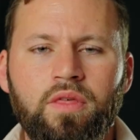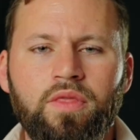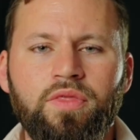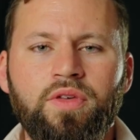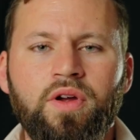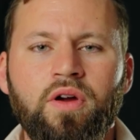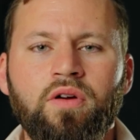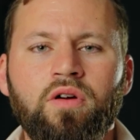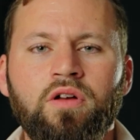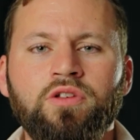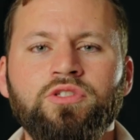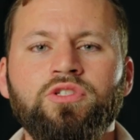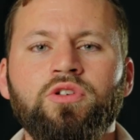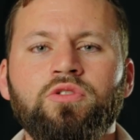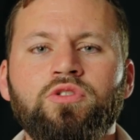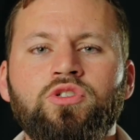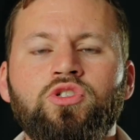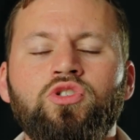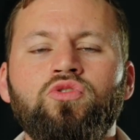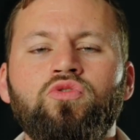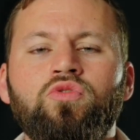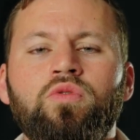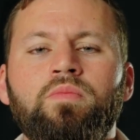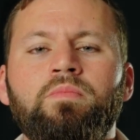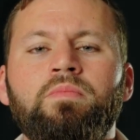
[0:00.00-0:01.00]
There are also
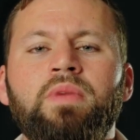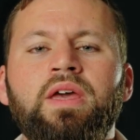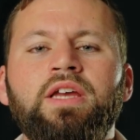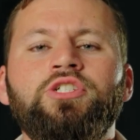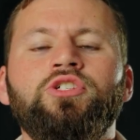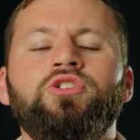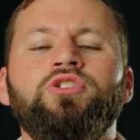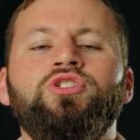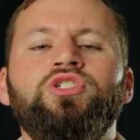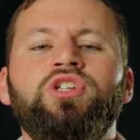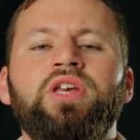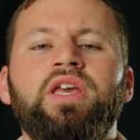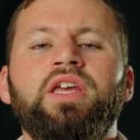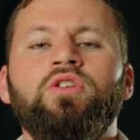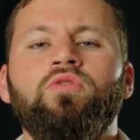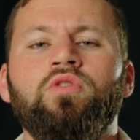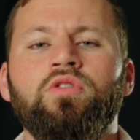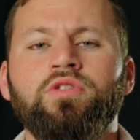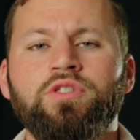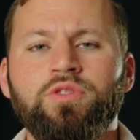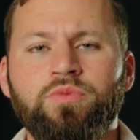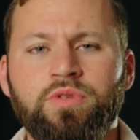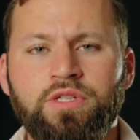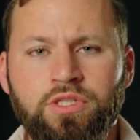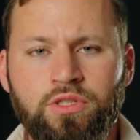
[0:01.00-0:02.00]
2 major chain
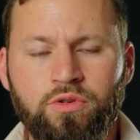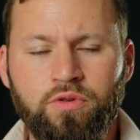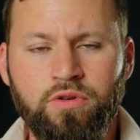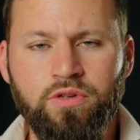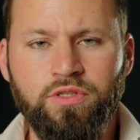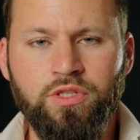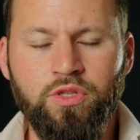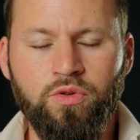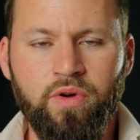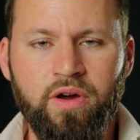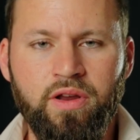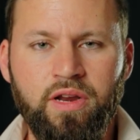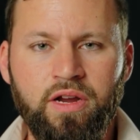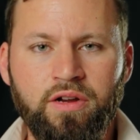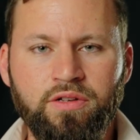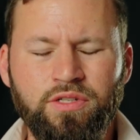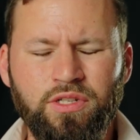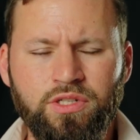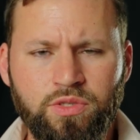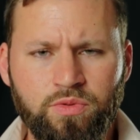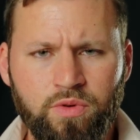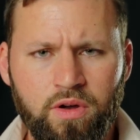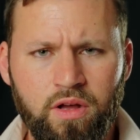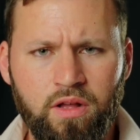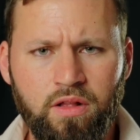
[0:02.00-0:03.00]
grocery stores throughout Eretz
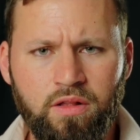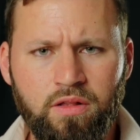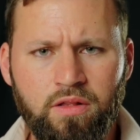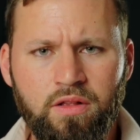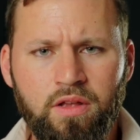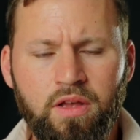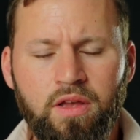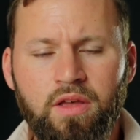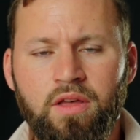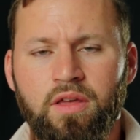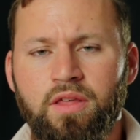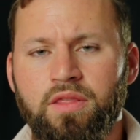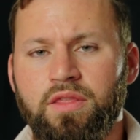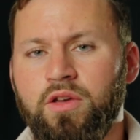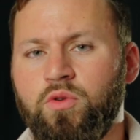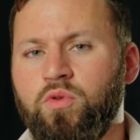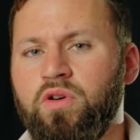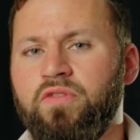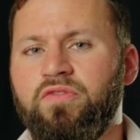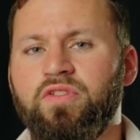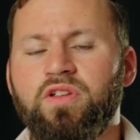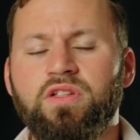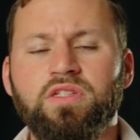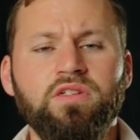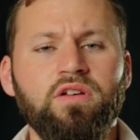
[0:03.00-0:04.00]
Yisroel, the
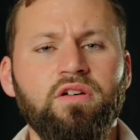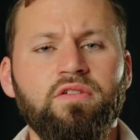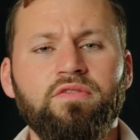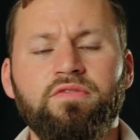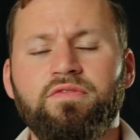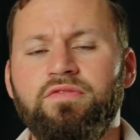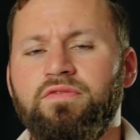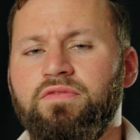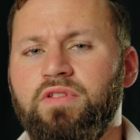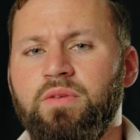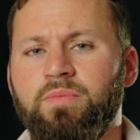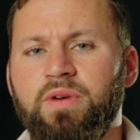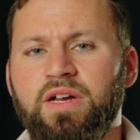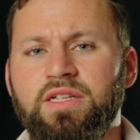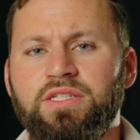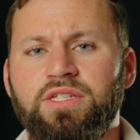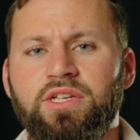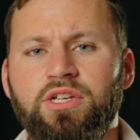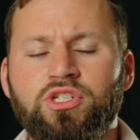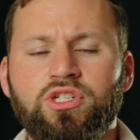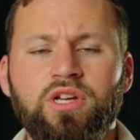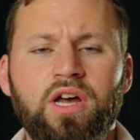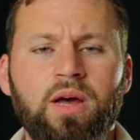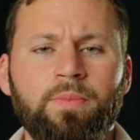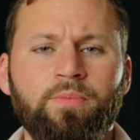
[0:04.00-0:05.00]
equivalent of, you might say,
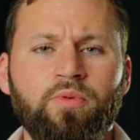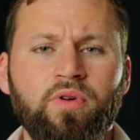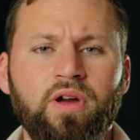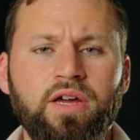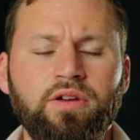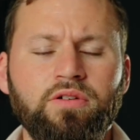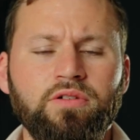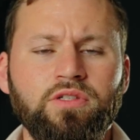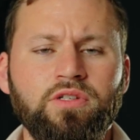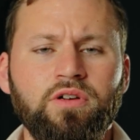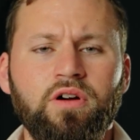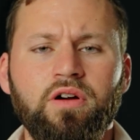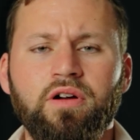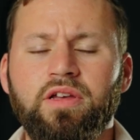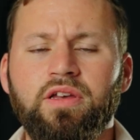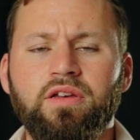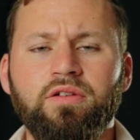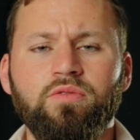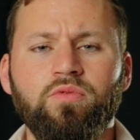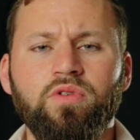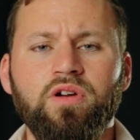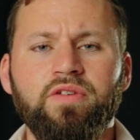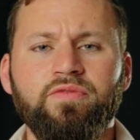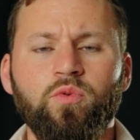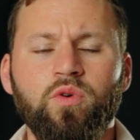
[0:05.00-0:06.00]
a ShopRite or
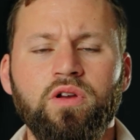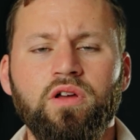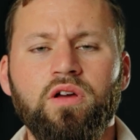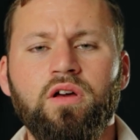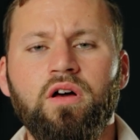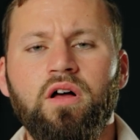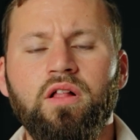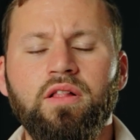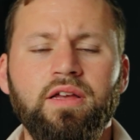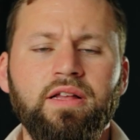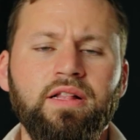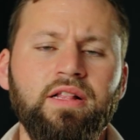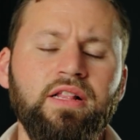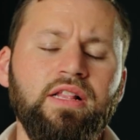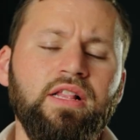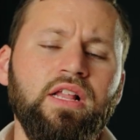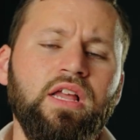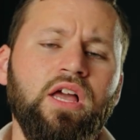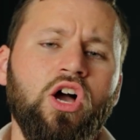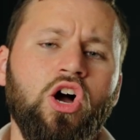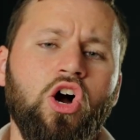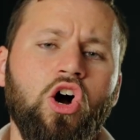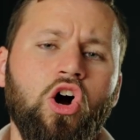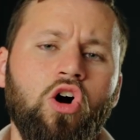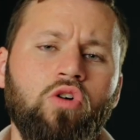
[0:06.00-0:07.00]
Target, whatever you want to call it,
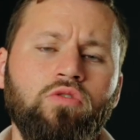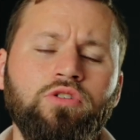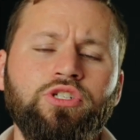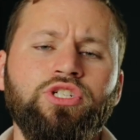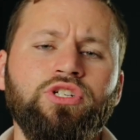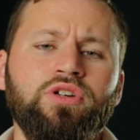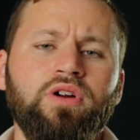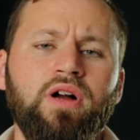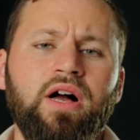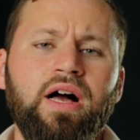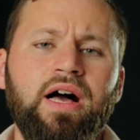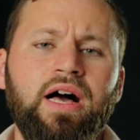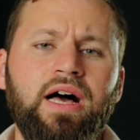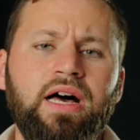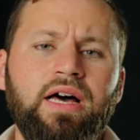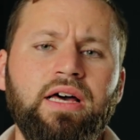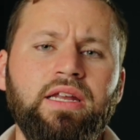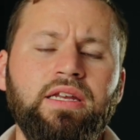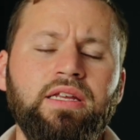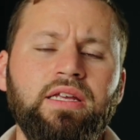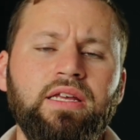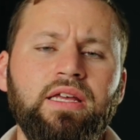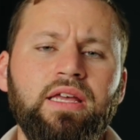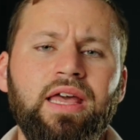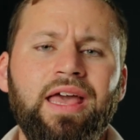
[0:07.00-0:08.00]
Osher
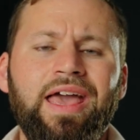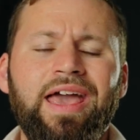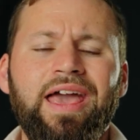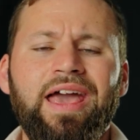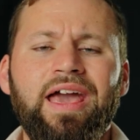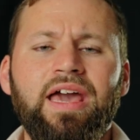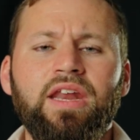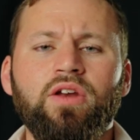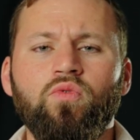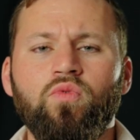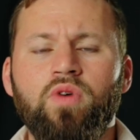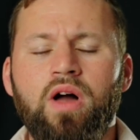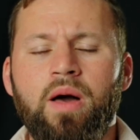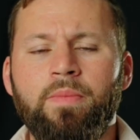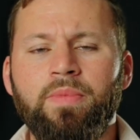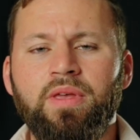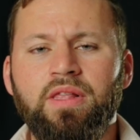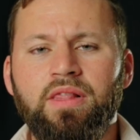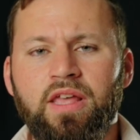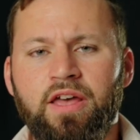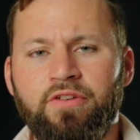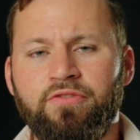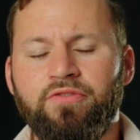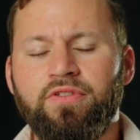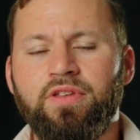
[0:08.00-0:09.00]
Ad and Rami
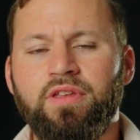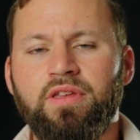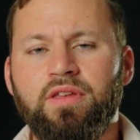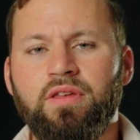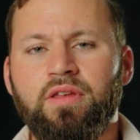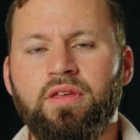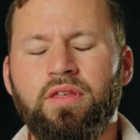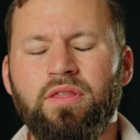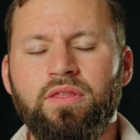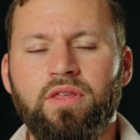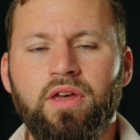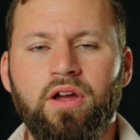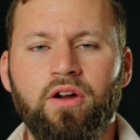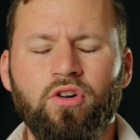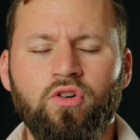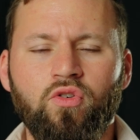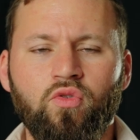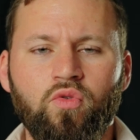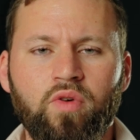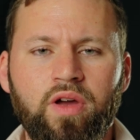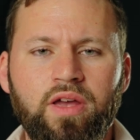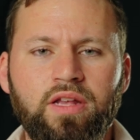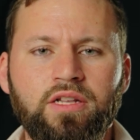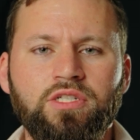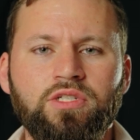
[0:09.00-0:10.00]
Levy. They are
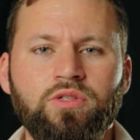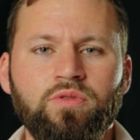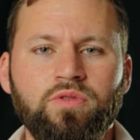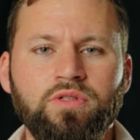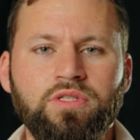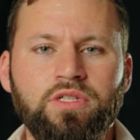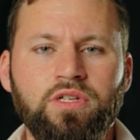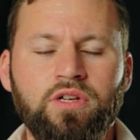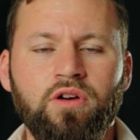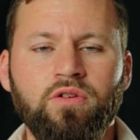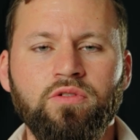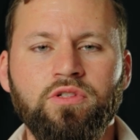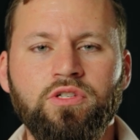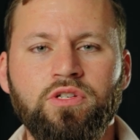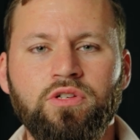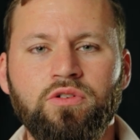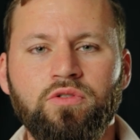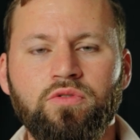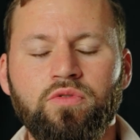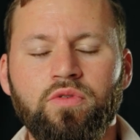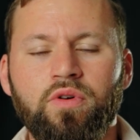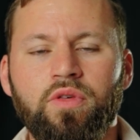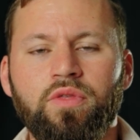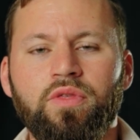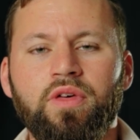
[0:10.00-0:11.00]
great stores to go
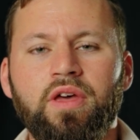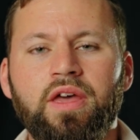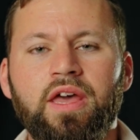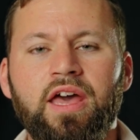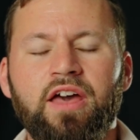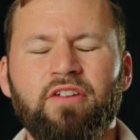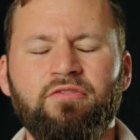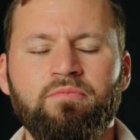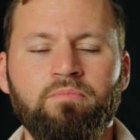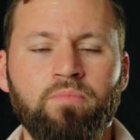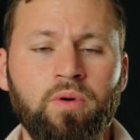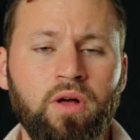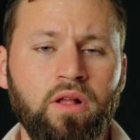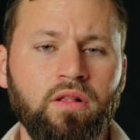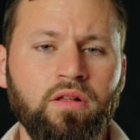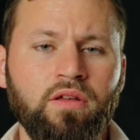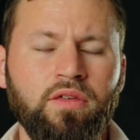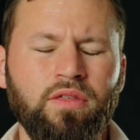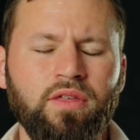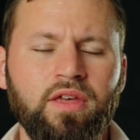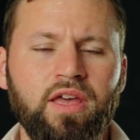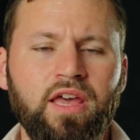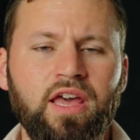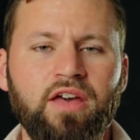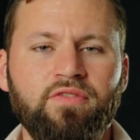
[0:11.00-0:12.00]
to. They have bulk.
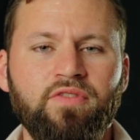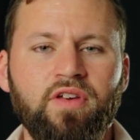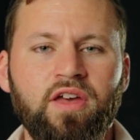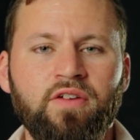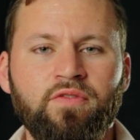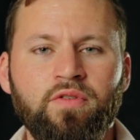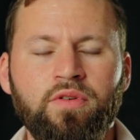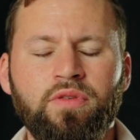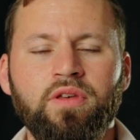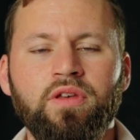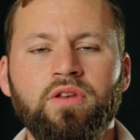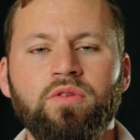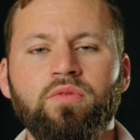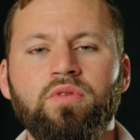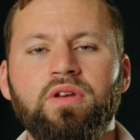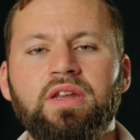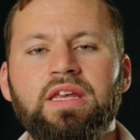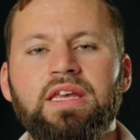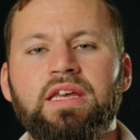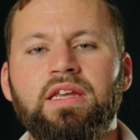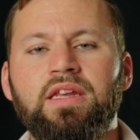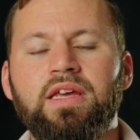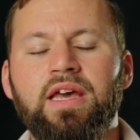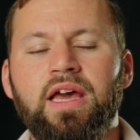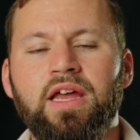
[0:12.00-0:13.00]
They have everything you
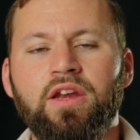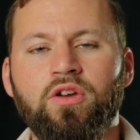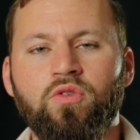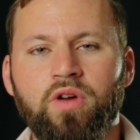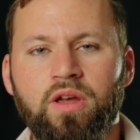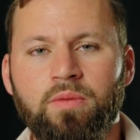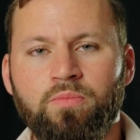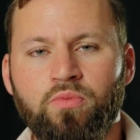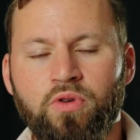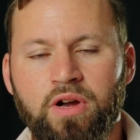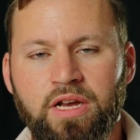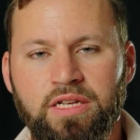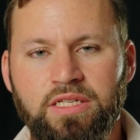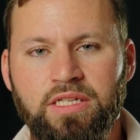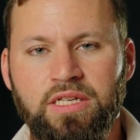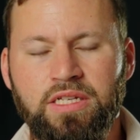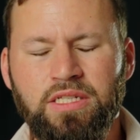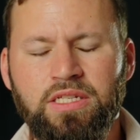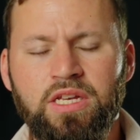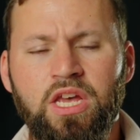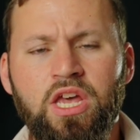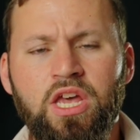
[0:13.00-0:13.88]
need at great prices.